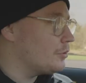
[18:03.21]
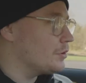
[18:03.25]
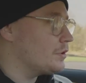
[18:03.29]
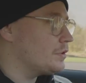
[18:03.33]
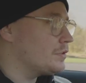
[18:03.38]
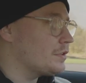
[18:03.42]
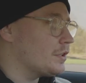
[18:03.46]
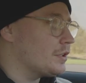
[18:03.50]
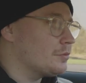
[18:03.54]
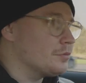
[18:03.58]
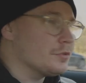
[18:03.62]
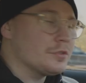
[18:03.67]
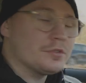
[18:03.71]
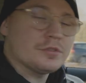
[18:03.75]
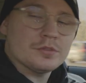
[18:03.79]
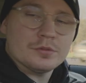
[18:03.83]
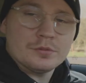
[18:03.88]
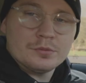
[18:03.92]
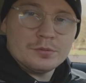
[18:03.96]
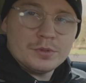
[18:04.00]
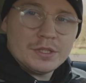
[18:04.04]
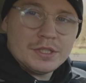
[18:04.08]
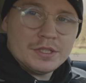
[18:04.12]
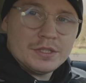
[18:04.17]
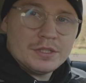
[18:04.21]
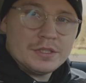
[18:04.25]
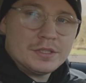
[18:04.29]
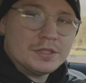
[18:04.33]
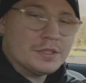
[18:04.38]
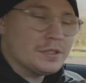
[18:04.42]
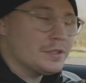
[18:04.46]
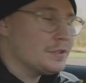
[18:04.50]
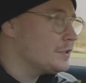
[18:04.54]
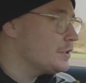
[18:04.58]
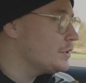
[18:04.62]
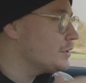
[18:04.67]
it sounds with
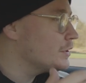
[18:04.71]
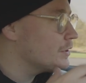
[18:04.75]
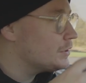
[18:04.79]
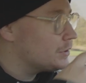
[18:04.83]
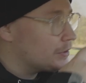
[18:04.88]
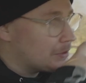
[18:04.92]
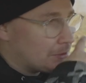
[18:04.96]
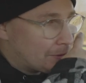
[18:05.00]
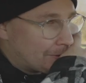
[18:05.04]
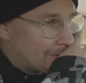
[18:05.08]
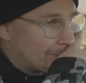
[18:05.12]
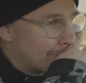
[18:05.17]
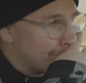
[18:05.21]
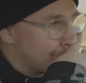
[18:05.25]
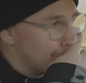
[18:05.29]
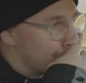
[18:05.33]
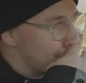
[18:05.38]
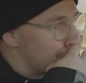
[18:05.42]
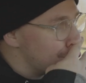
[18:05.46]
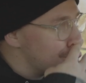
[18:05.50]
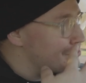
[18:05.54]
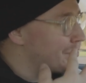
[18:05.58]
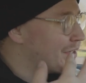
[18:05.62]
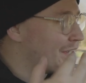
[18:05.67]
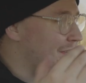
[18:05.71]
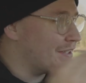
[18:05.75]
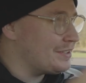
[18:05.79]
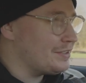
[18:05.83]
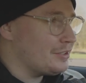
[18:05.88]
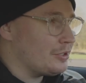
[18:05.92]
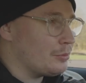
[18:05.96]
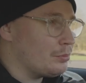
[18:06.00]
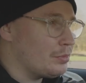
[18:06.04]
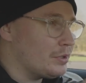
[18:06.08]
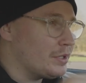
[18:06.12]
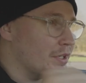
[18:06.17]
the
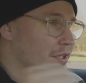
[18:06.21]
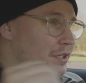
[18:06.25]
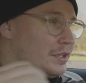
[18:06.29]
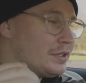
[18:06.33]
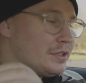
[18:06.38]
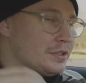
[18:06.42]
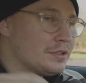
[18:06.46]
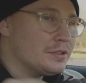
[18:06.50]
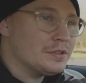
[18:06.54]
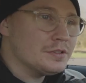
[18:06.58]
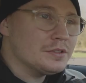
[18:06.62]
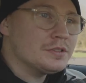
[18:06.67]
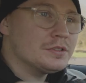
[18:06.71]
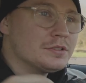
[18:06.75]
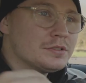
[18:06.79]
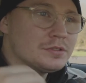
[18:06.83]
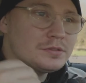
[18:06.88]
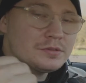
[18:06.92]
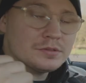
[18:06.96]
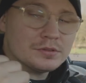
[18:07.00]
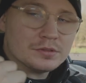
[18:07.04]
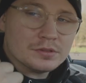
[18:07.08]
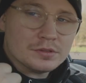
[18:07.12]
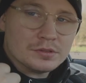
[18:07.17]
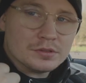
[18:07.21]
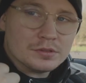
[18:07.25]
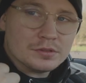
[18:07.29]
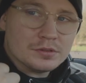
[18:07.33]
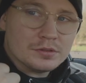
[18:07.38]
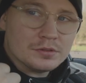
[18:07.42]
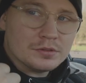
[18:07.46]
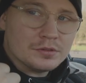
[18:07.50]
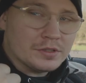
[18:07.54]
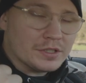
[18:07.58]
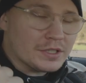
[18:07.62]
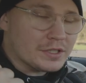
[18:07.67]
engine bay,
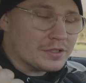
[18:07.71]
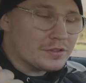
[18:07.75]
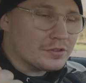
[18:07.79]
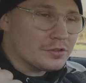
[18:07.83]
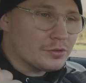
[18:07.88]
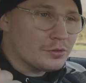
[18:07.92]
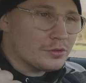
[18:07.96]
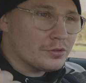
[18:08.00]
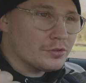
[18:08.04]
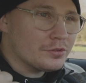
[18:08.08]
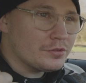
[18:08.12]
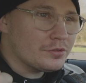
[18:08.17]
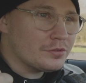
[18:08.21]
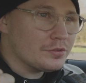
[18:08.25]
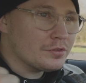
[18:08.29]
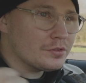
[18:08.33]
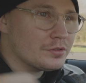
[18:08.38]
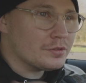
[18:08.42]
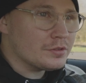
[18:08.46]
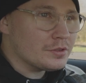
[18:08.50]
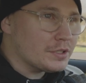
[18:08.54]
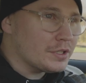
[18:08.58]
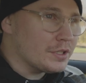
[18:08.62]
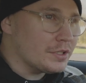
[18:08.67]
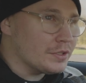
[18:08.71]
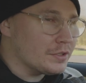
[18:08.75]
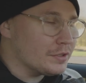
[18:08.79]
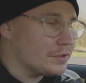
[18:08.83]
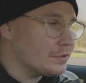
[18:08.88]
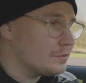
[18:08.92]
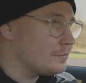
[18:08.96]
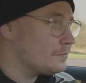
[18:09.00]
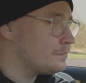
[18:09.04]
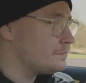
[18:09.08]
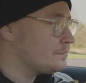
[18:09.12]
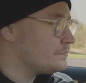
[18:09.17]
the exhaust, and
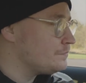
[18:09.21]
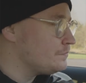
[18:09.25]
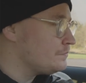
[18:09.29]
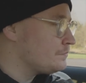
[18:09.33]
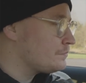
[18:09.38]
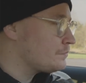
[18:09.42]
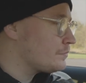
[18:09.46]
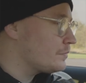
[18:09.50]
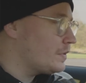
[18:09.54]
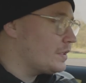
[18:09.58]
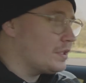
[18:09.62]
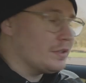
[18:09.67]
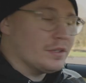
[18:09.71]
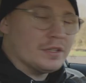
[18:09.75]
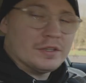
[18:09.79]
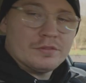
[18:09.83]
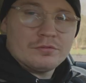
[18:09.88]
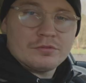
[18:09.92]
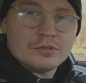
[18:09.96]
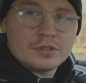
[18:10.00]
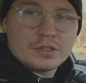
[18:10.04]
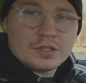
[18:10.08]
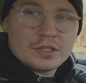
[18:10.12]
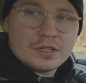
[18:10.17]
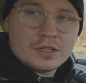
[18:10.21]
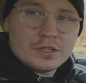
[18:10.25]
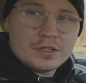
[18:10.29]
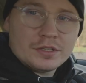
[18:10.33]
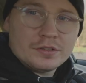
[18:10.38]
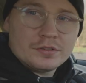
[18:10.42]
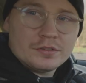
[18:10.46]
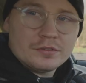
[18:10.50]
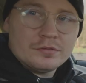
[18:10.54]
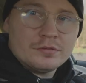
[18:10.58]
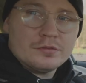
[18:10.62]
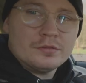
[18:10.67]
the different kind
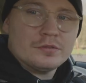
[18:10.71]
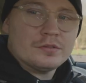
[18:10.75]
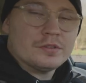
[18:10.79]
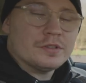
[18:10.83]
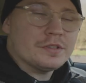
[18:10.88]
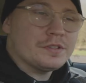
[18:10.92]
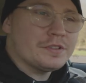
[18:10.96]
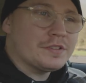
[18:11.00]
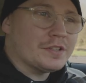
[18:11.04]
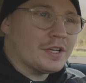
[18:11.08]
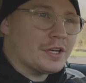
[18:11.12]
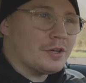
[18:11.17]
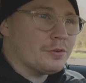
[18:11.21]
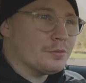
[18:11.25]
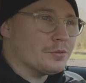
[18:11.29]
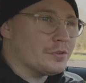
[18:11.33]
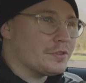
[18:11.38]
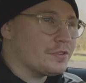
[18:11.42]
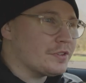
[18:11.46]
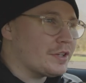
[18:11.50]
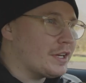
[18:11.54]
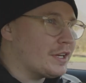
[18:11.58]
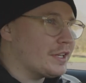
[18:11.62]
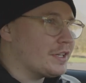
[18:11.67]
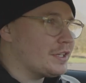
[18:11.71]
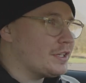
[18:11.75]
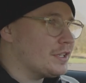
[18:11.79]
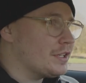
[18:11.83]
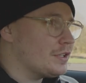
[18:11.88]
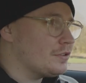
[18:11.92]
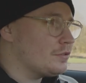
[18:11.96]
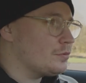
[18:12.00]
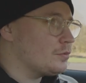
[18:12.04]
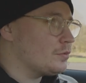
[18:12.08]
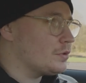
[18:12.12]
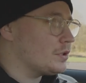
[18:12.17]
of sounds I
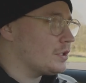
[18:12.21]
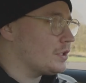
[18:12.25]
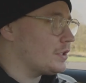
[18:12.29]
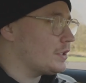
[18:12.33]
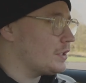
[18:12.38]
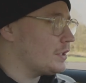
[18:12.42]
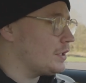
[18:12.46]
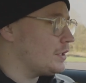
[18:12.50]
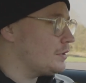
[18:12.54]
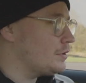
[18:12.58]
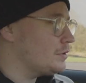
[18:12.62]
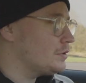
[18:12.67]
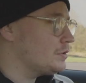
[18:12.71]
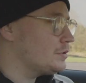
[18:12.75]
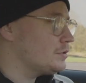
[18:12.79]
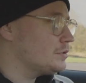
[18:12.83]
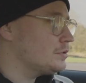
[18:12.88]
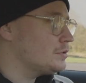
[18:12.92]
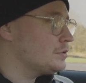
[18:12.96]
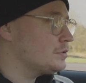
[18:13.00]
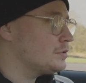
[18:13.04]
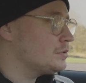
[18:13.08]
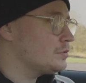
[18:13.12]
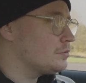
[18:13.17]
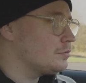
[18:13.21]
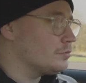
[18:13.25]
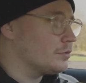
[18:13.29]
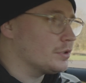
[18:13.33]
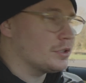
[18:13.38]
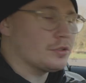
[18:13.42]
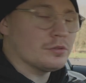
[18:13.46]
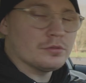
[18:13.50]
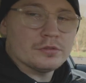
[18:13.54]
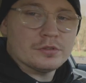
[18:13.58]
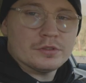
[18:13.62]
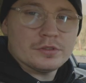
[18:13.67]
get when I
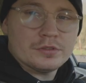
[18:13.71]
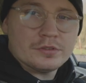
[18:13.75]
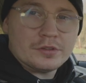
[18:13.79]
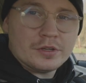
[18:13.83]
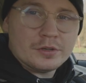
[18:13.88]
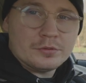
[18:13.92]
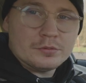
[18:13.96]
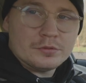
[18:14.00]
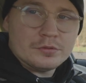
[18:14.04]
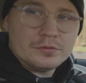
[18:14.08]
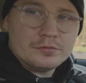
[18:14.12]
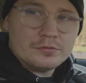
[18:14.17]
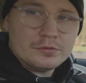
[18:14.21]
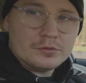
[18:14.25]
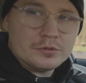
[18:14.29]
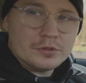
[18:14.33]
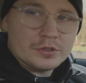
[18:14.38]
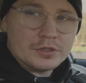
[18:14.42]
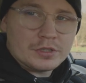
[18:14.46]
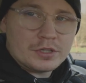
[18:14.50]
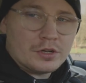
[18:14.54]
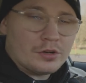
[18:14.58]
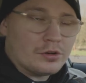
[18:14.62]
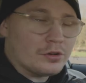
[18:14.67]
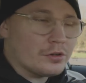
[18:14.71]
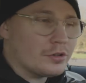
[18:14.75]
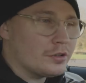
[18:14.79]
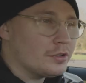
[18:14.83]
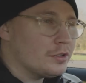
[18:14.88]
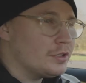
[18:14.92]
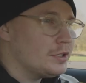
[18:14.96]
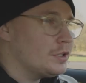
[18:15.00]
record sound for the car.